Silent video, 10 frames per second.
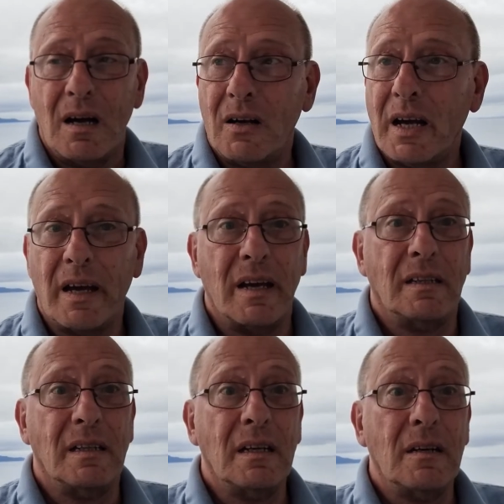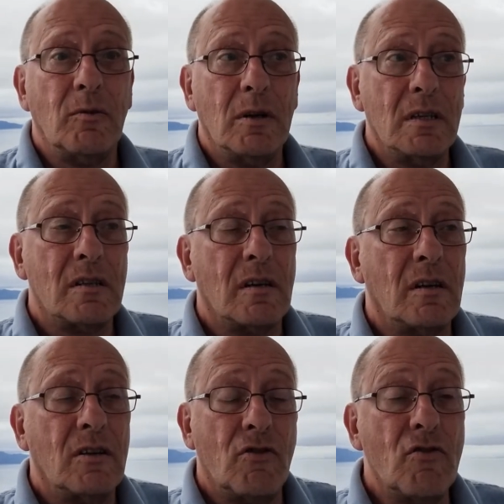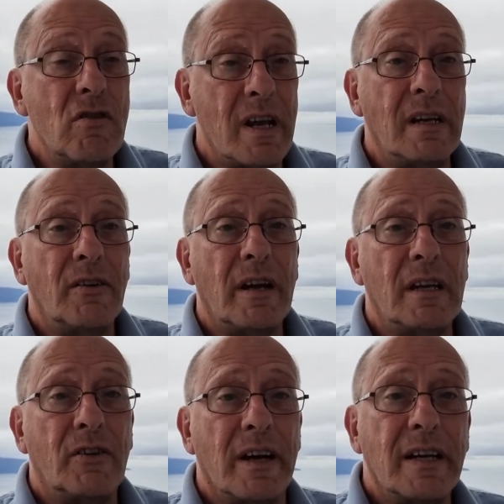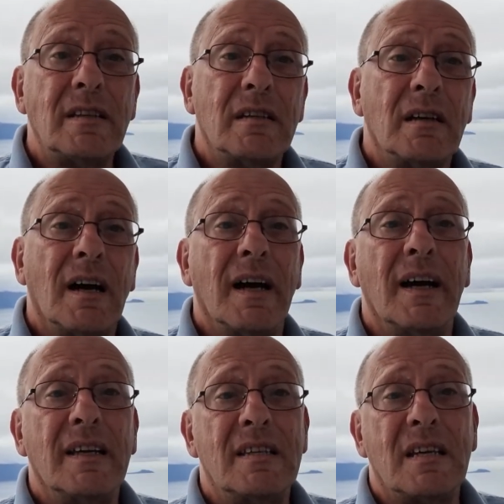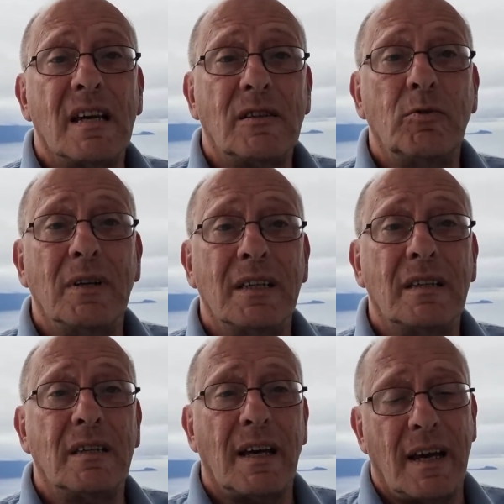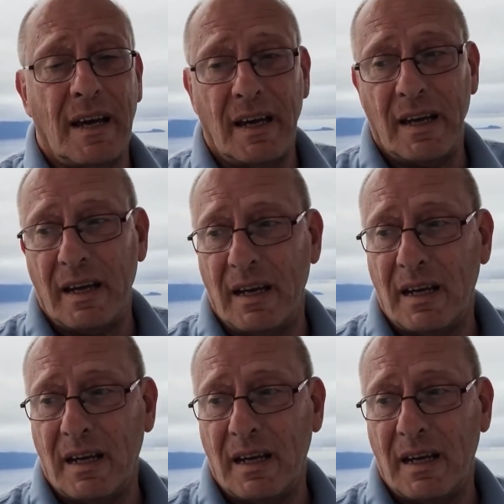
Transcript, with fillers: Okay, dinner was really, really great. I sat with a